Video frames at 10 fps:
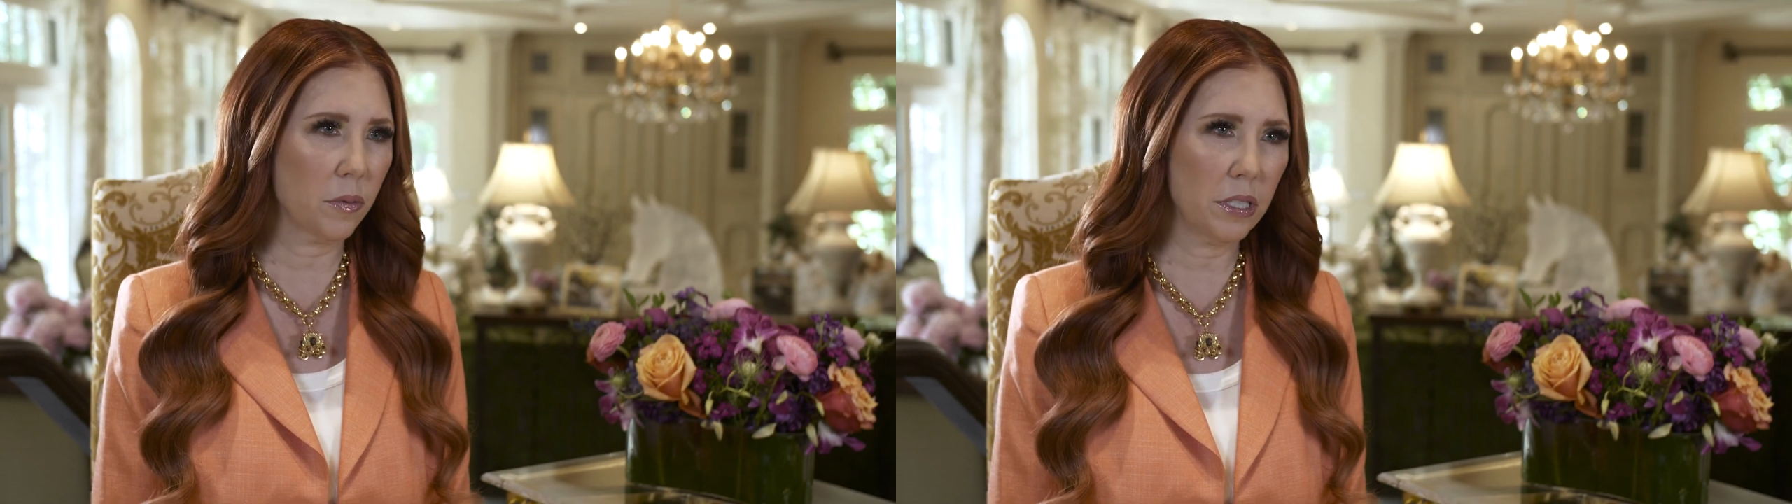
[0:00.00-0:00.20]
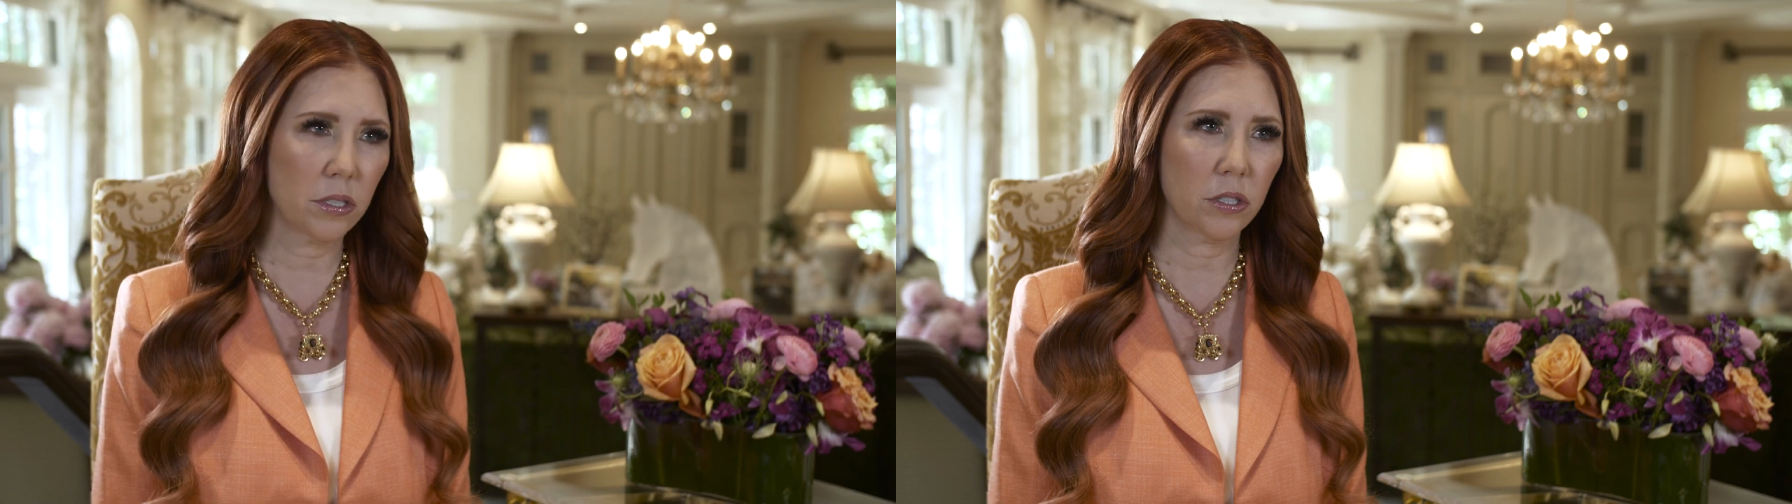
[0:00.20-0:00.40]

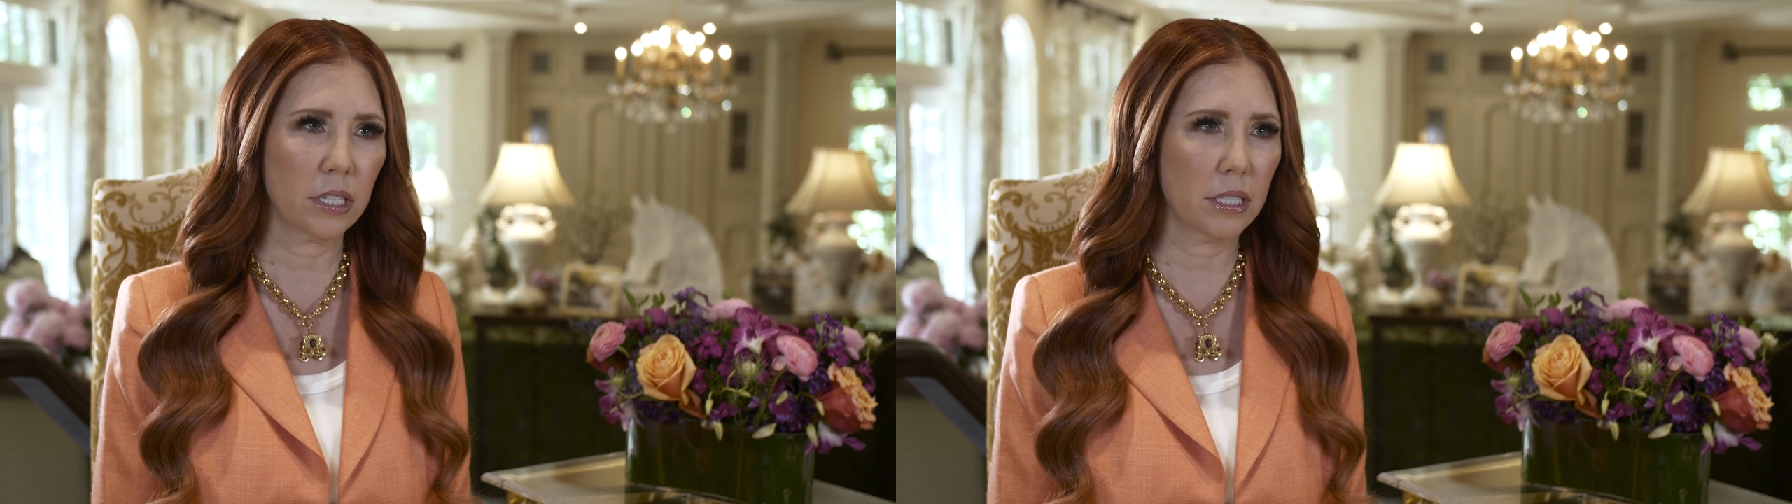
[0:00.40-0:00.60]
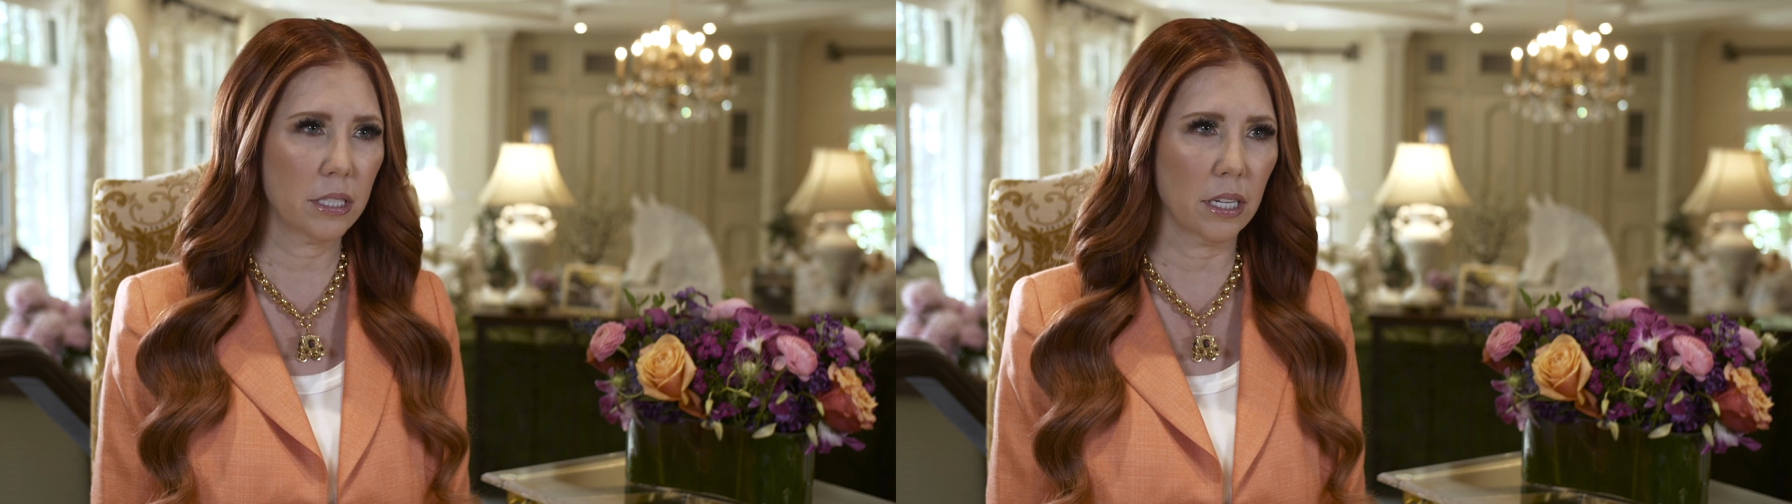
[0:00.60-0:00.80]
Research
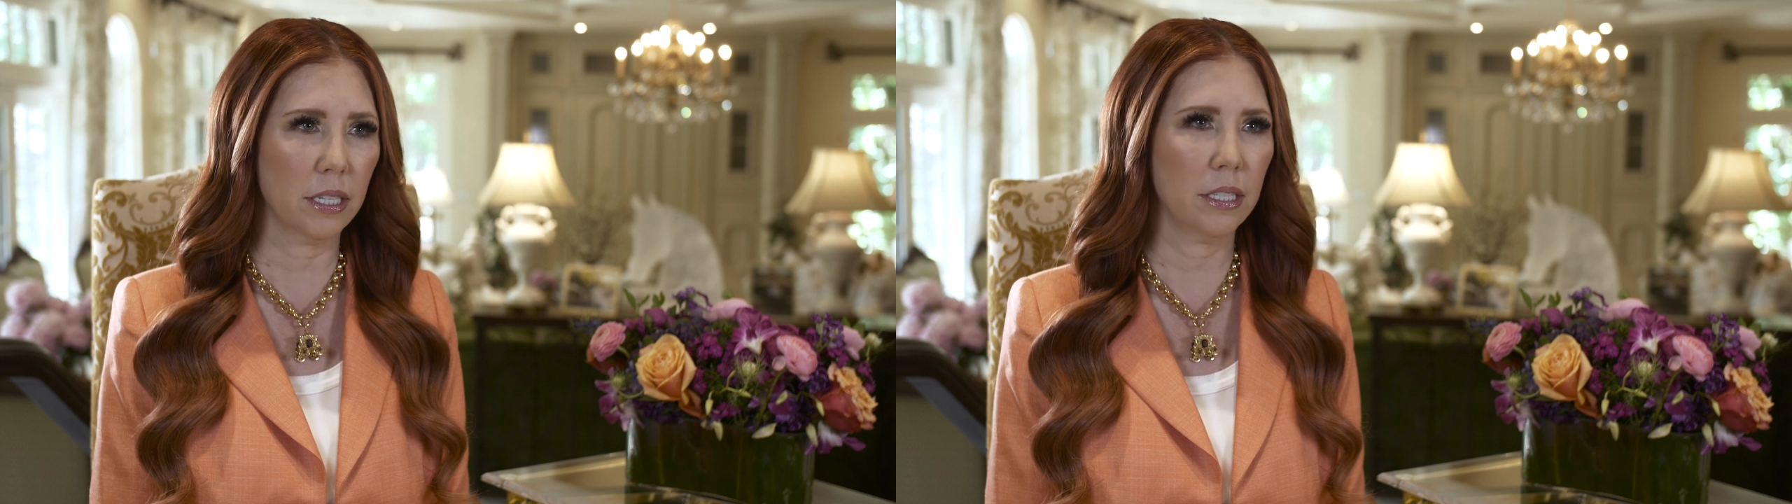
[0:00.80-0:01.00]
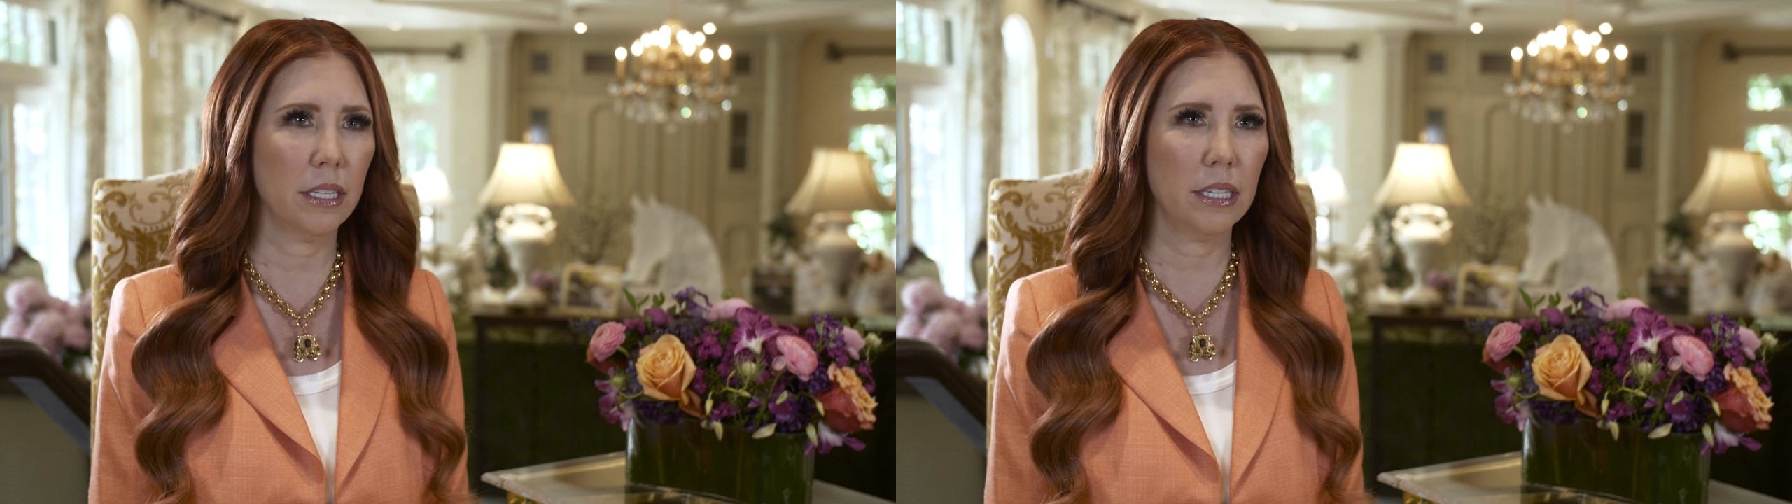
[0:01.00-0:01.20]
has
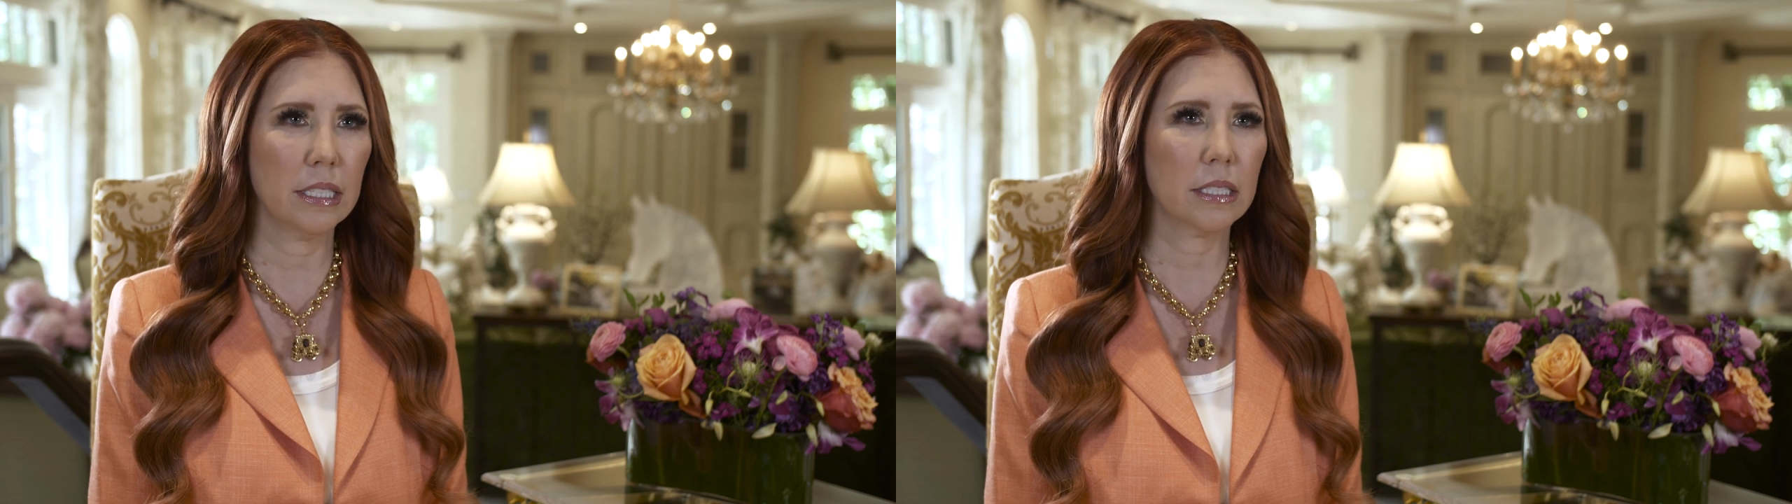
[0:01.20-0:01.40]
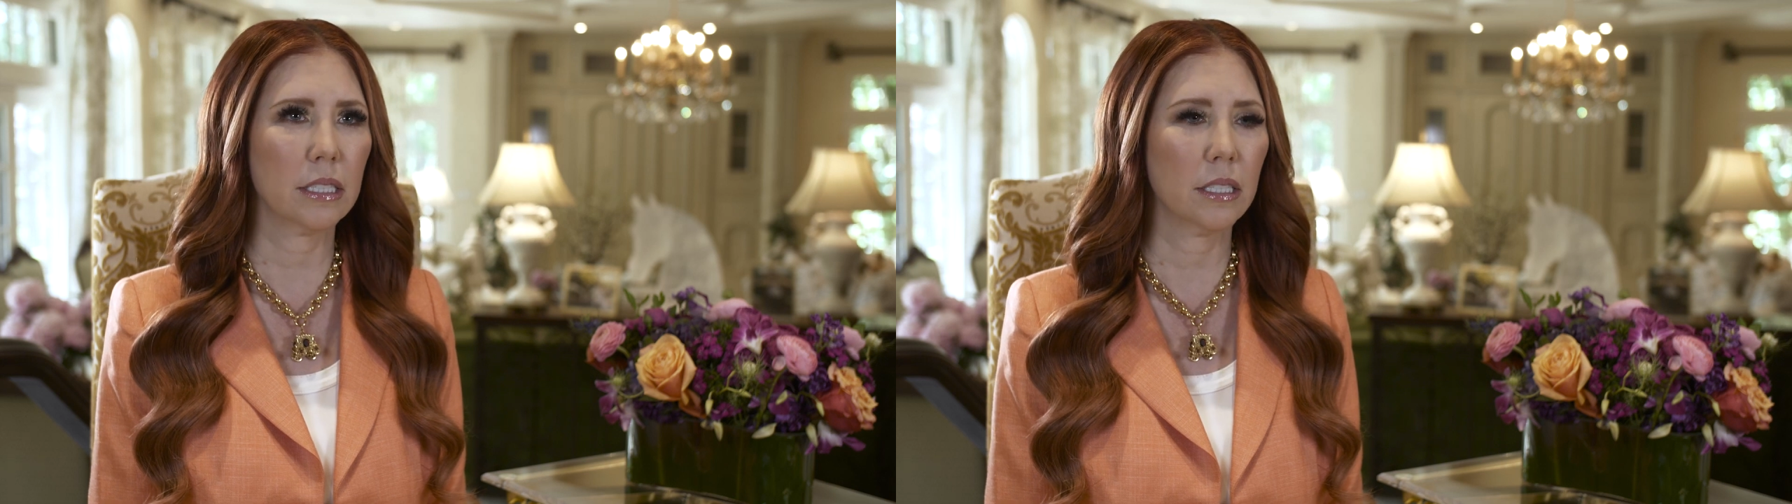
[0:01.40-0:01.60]
done
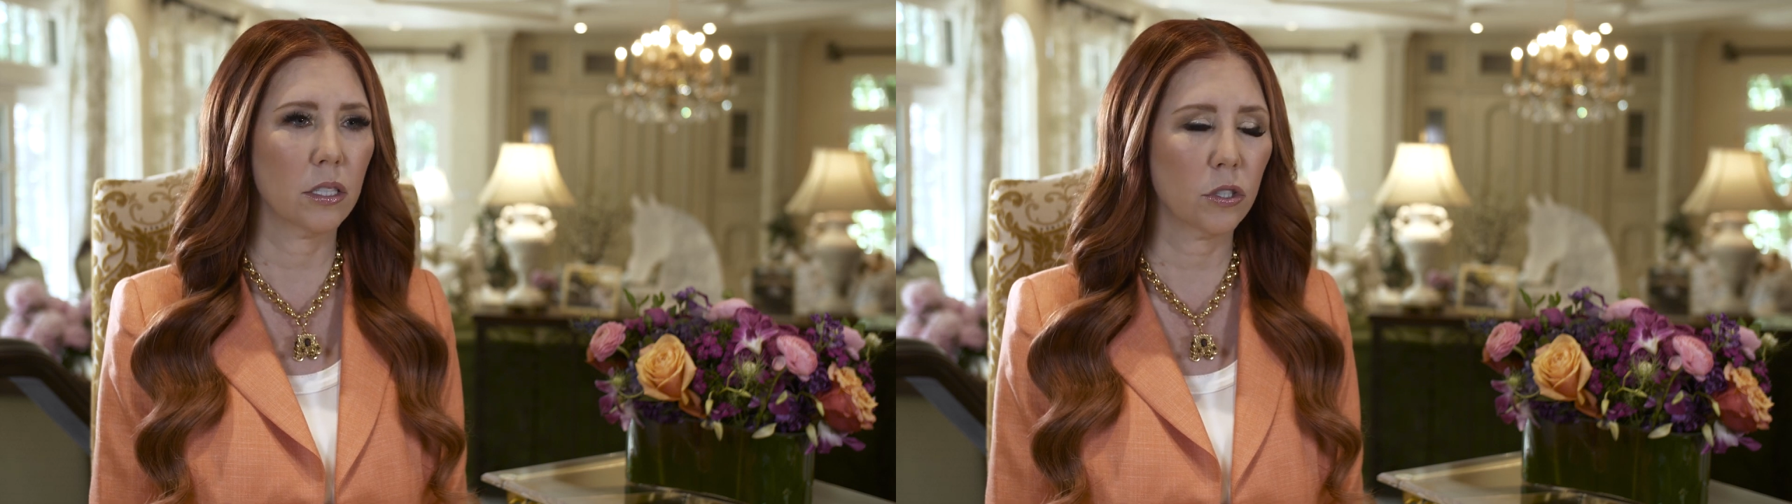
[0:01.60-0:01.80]
is